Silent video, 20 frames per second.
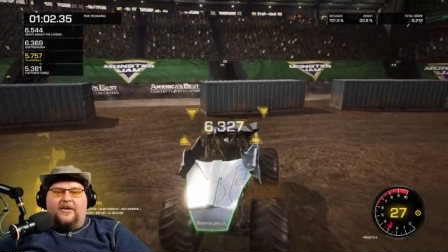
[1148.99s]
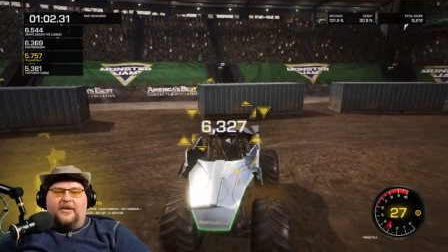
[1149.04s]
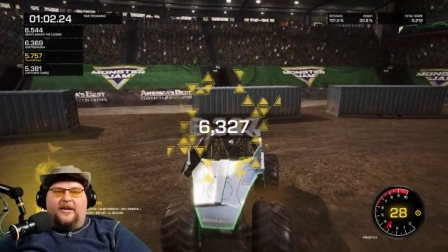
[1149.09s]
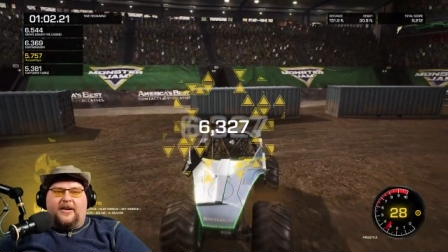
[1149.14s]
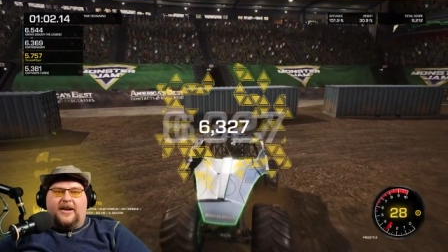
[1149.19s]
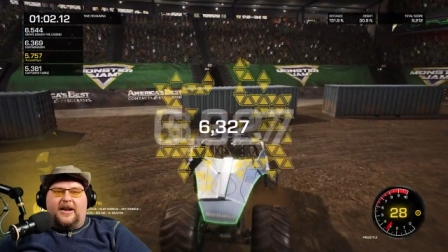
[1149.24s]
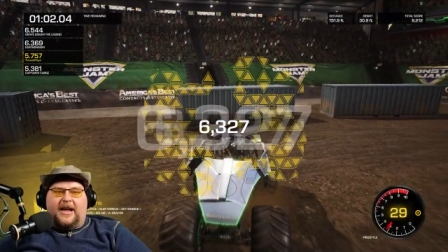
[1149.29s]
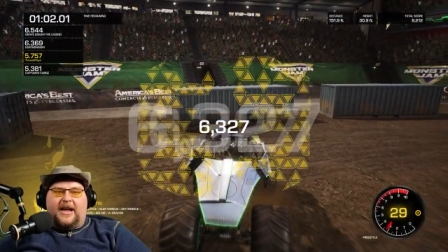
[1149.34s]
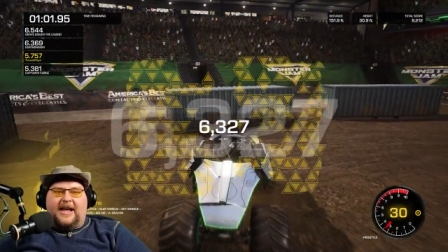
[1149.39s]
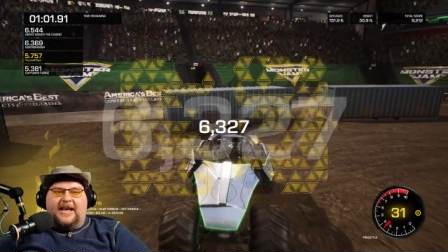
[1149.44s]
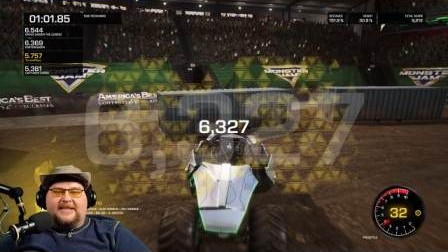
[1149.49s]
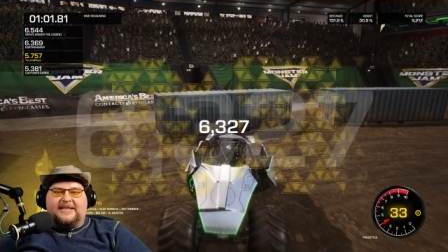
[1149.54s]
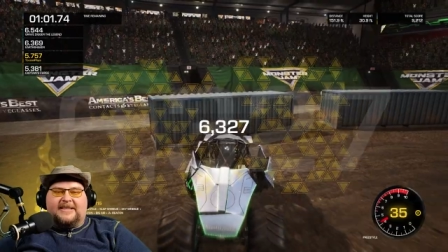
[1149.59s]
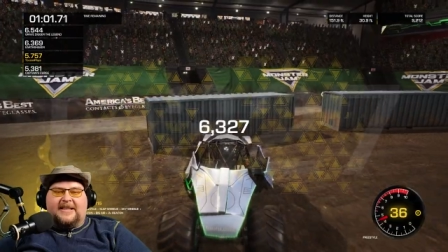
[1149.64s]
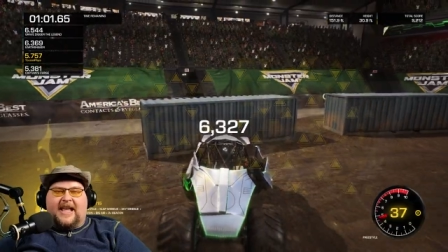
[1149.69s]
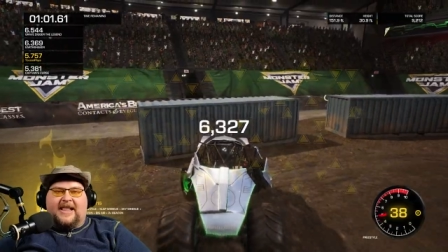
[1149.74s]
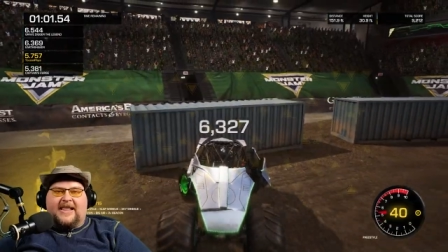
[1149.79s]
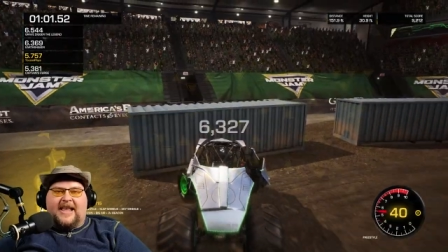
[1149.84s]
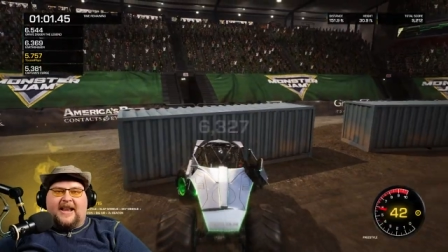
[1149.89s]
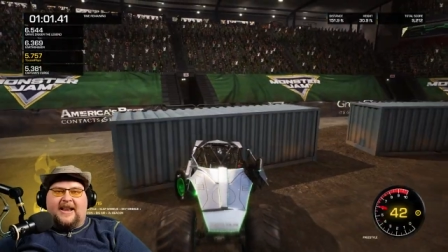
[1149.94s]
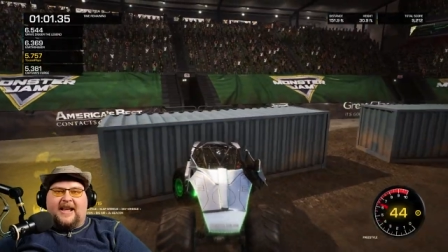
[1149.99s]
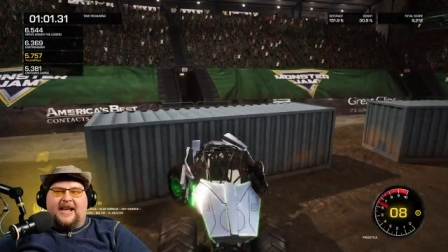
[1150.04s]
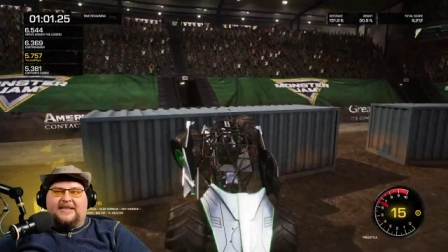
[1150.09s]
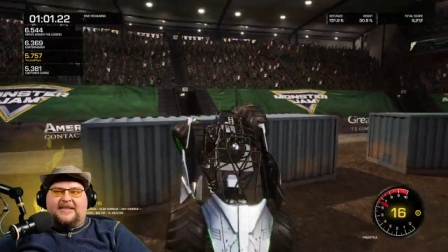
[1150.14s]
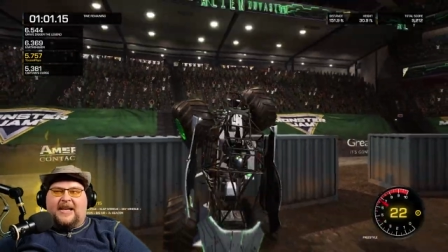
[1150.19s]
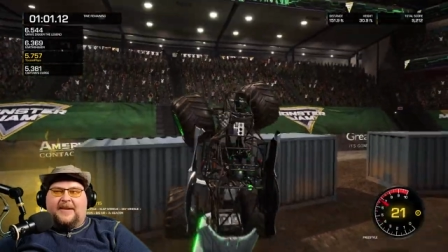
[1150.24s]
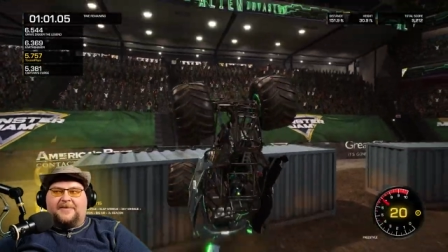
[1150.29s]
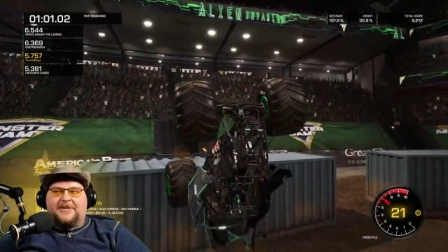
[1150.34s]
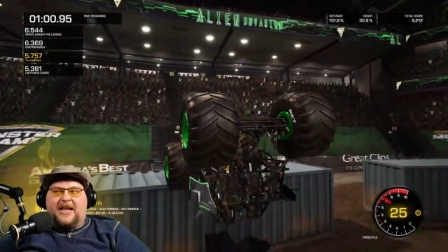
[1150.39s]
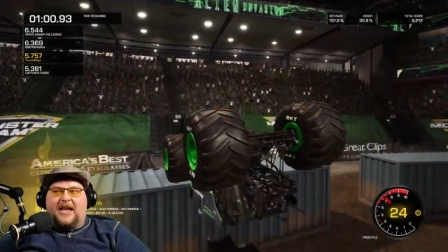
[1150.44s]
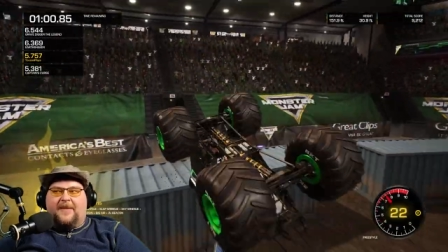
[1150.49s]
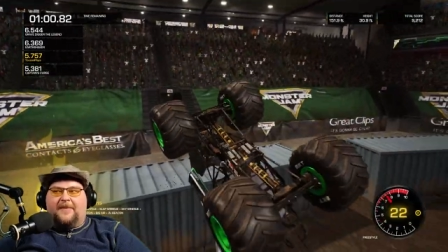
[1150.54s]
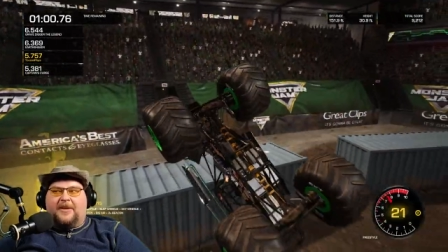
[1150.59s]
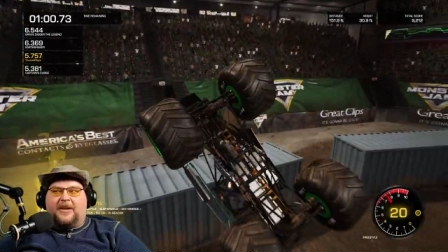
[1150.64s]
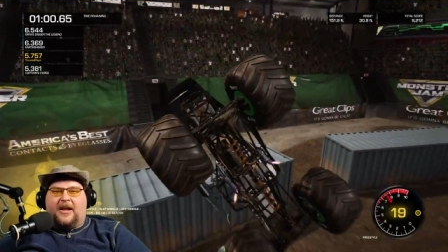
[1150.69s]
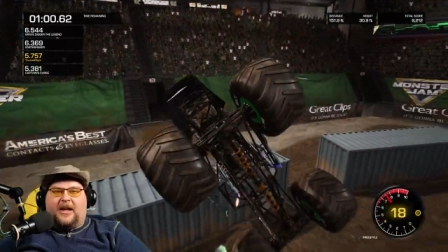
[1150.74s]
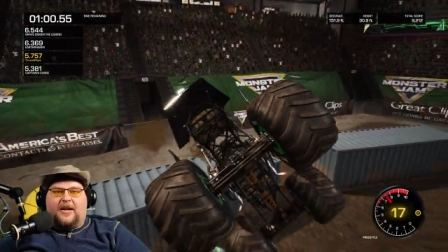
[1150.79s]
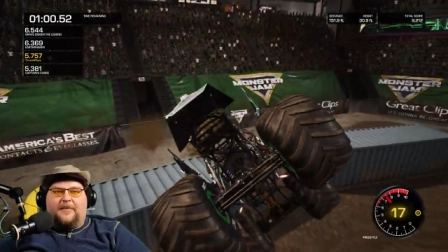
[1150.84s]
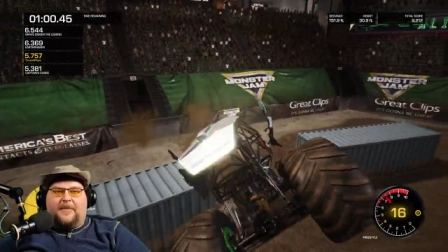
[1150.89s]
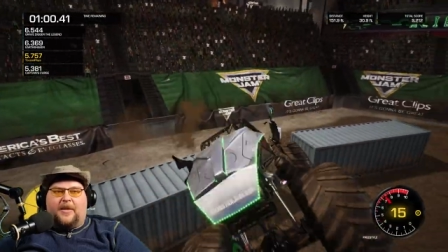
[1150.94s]
Nice. Got that nine times time
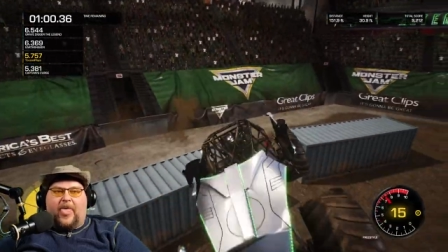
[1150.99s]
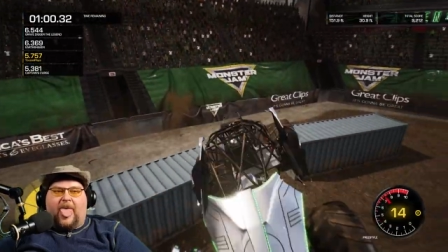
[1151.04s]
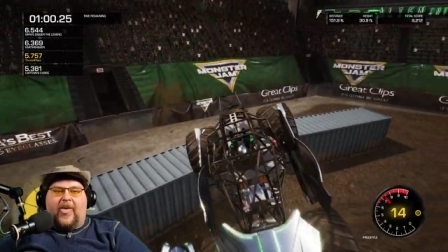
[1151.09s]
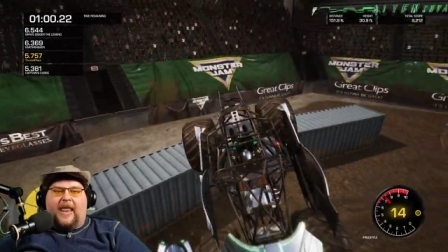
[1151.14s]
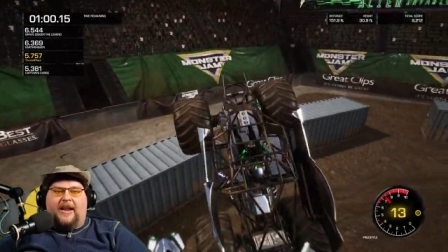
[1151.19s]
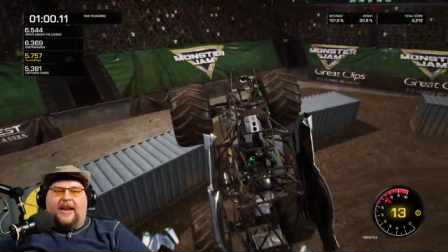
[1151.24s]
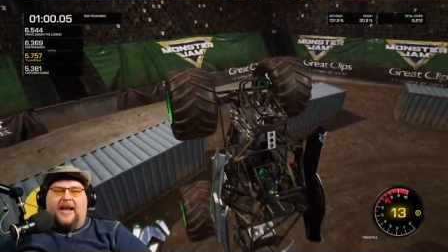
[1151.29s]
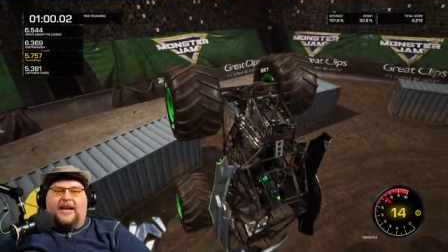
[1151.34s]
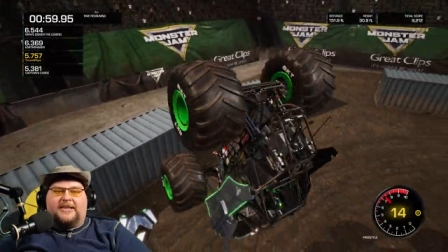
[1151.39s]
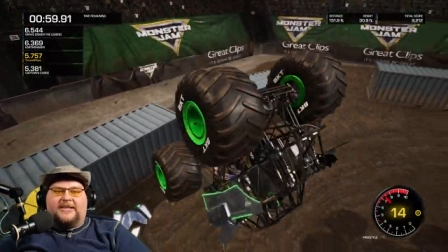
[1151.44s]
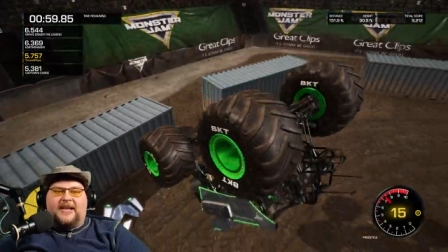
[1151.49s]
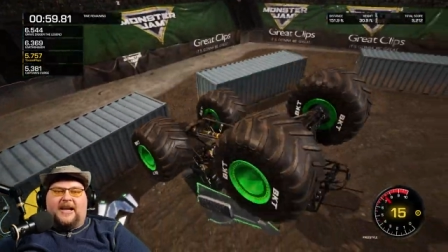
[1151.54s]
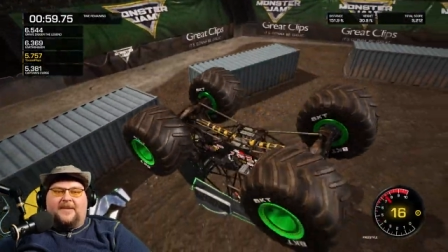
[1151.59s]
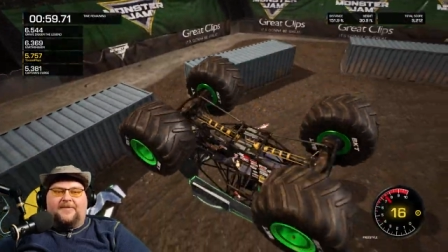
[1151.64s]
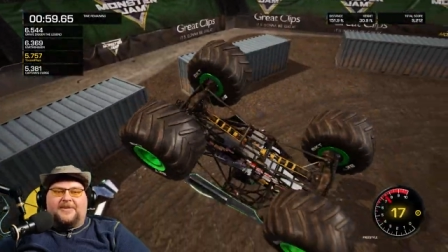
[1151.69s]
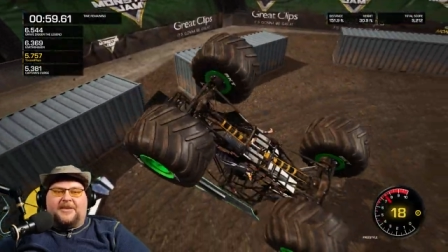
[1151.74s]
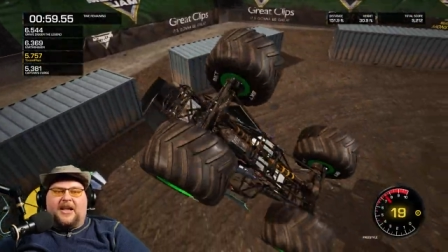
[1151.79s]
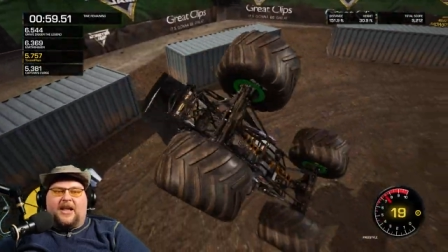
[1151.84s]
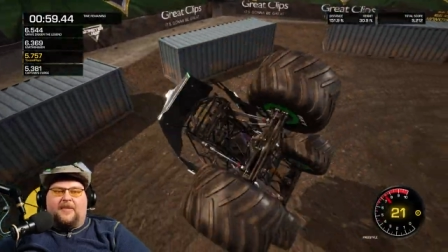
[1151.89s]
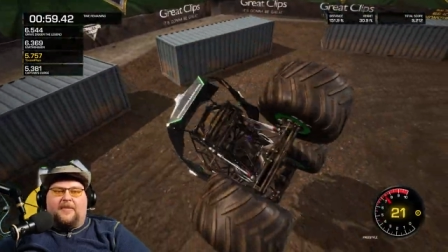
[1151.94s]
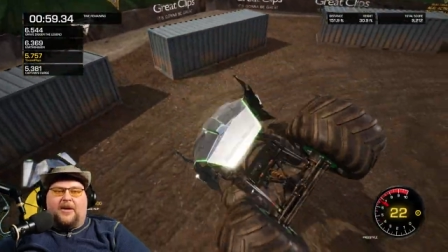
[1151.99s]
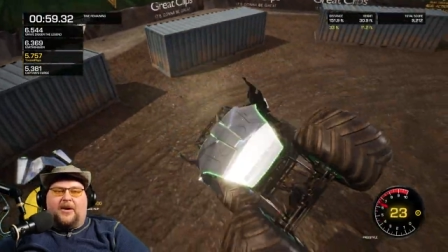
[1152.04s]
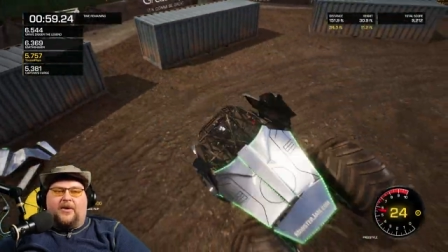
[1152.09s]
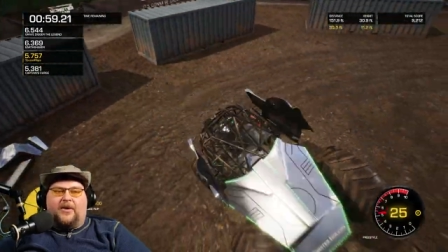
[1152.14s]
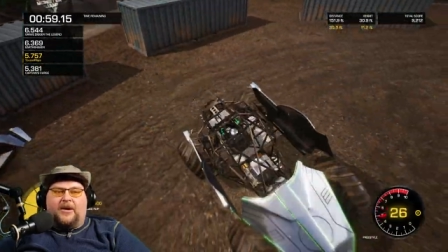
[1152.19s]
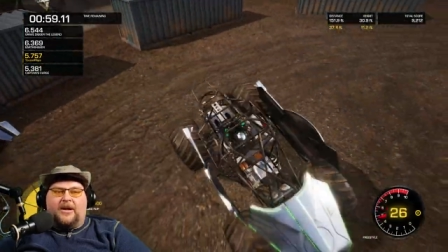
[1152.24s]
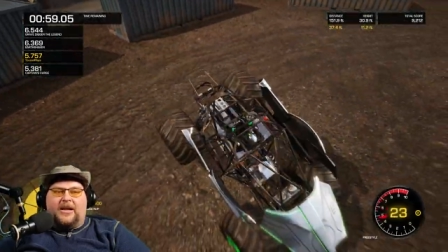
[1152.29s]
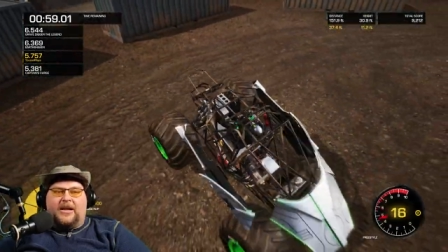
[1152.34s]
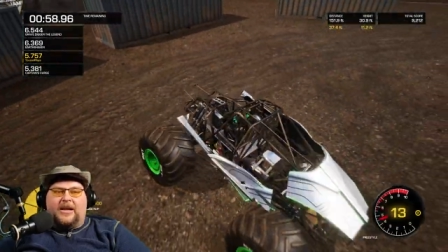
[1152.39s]
combo. Ugh, nine times combo.